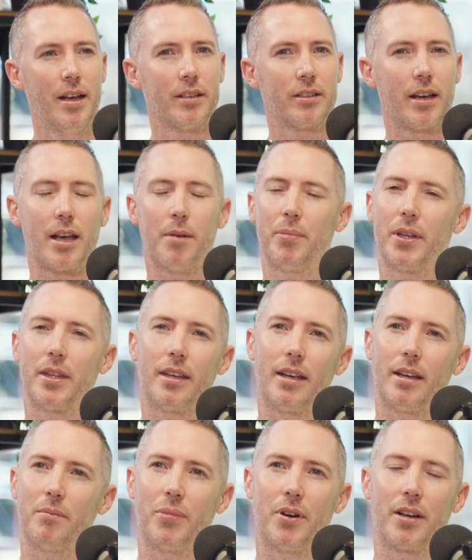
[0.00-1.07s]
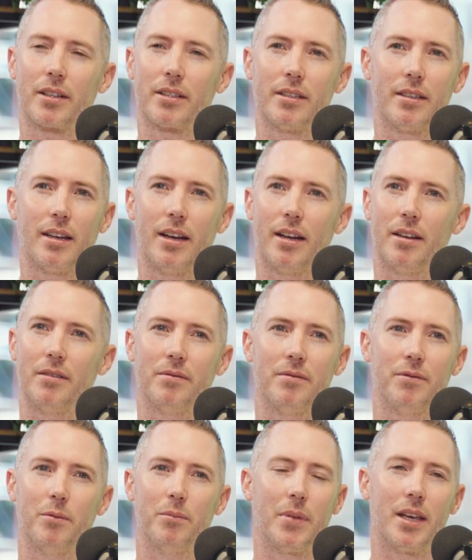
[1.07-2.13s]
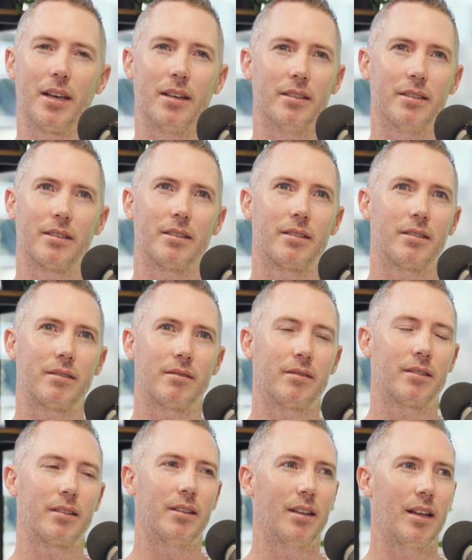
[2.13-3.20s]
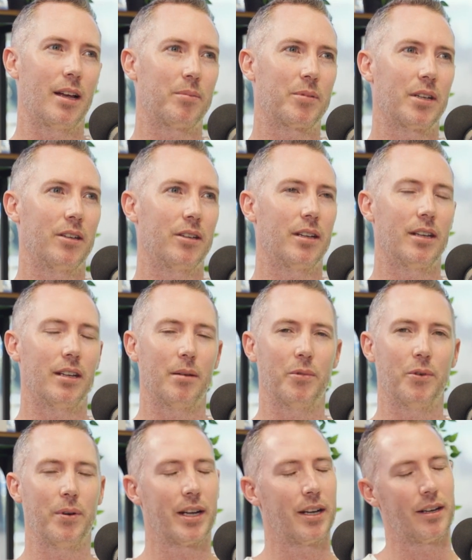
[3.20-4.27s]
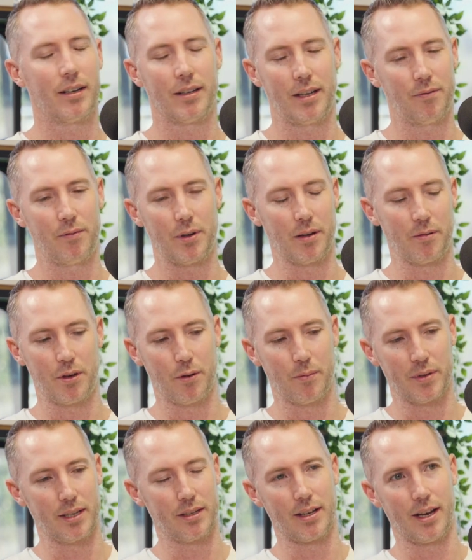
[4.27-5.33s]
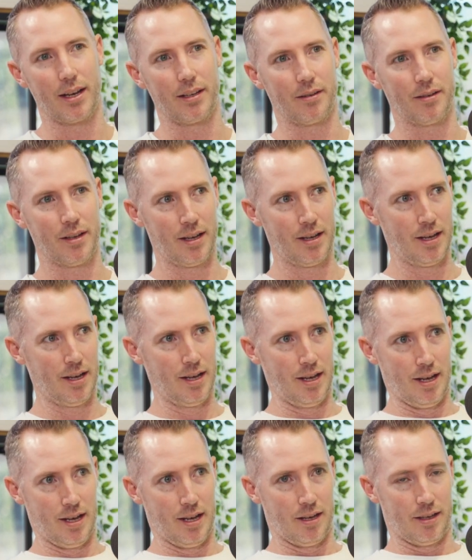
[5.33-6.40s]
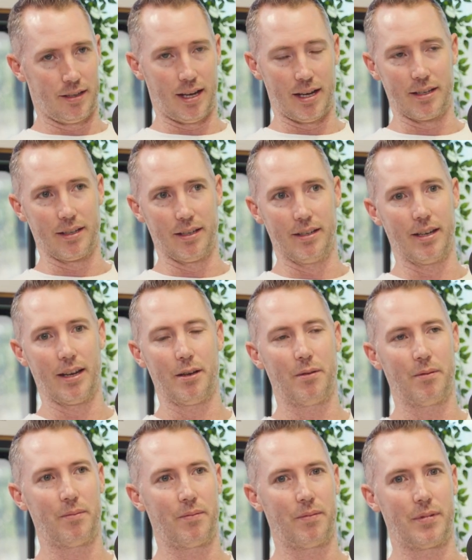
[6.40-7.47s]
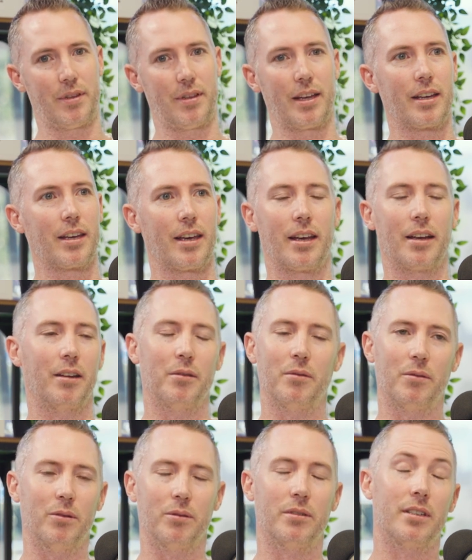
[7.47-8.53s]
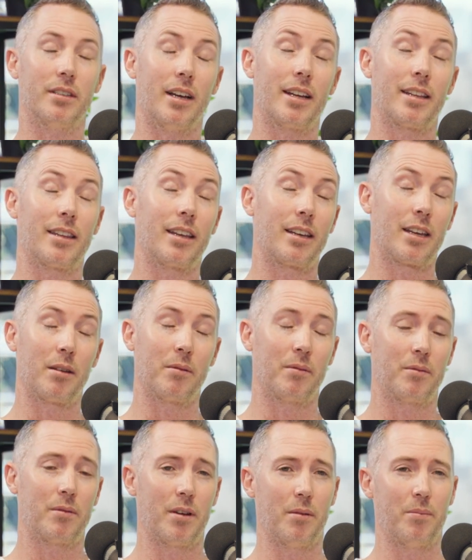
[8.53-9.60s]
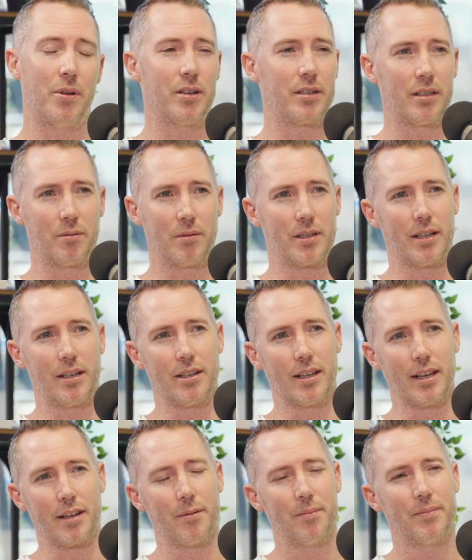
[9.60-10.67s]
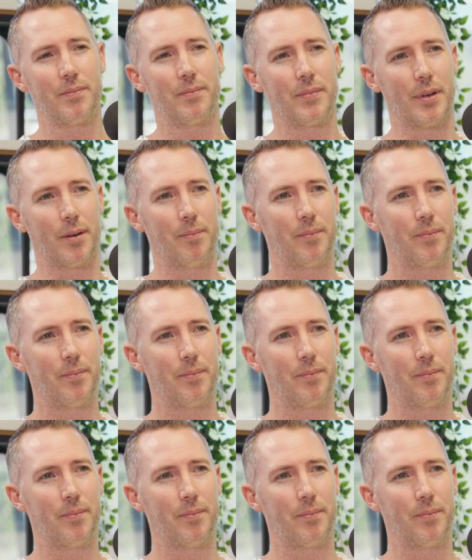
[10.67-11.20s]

So empathy in product design for me is absolutely number one, and every human design centered thinking or design thinking process will tell you that. Yeah.